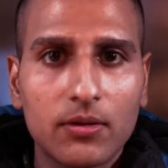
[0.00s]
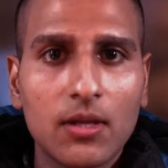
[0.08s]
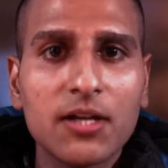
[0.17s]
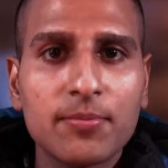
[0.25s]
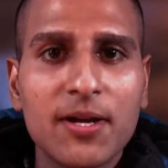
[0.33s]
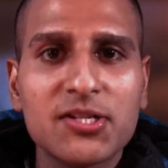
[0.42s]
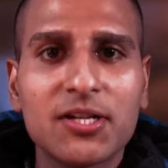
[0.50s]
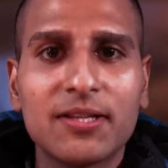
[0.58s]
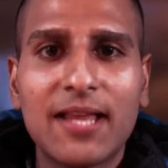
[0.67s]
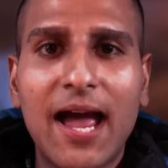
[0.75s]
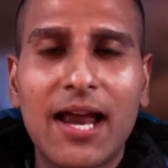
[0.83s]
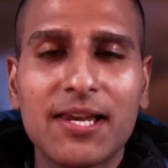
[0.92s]
Not to mention
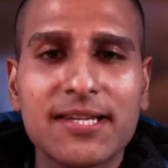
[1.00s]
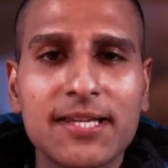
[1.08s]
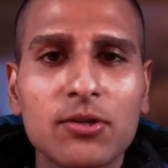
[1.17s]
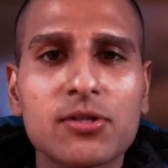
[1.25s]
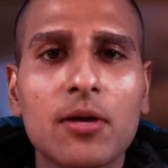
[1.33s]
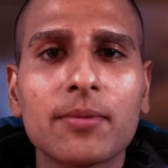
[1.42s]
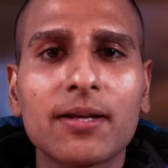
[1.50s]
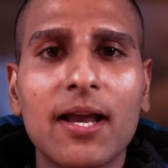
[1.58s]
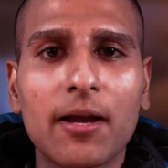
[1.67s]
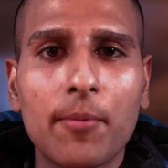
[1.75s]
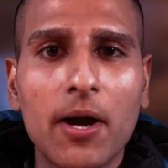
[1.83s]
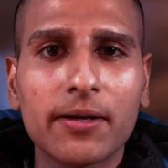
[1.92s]
that listening to something
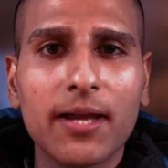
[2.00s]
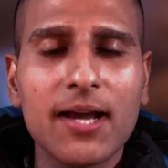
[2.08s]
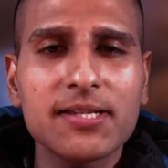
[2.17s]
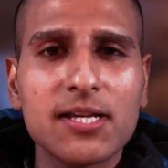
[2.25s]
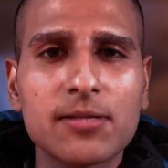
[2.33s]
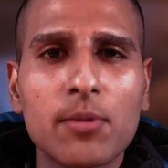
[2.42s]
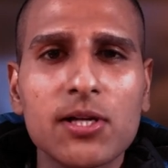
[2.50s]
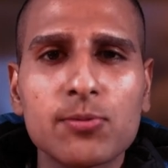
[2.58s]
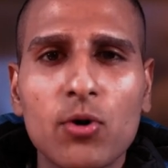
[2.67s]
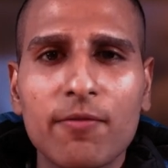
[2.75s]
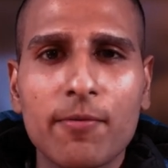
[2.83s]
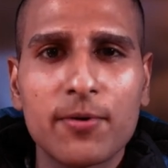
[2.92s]
like a podcast is much
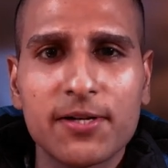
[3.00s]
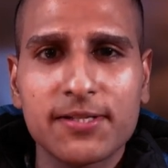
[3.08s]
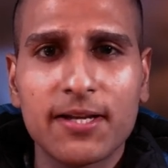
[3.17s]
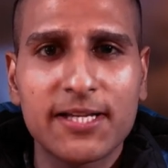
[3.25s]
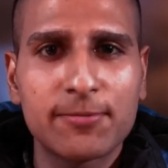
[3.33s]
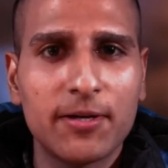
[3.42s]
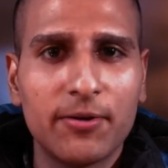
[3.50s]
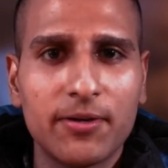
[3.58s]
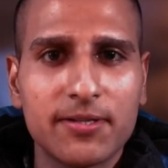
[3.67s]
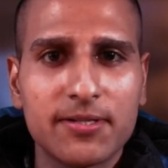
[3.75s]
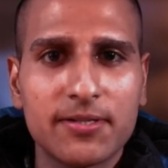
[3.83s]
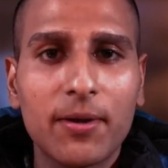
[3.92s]
more of a personal
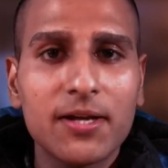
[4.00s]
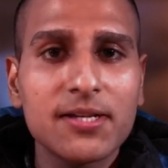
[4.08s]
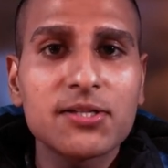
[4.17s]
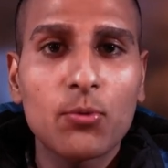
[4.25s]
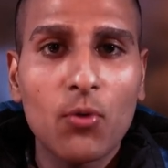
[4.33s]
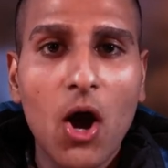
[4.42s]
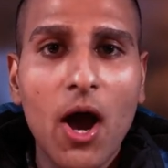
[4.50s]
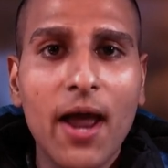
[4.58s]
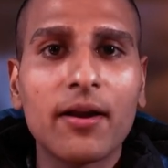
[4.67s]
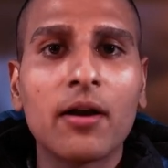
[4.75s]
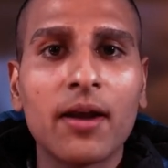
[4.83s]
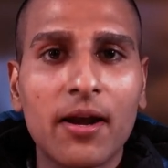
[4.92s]
experience because it's a raw
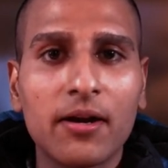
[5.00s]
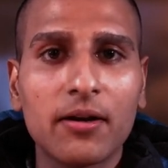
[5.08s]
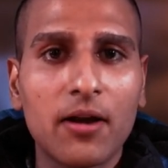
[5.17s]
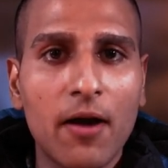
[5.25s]
and unedited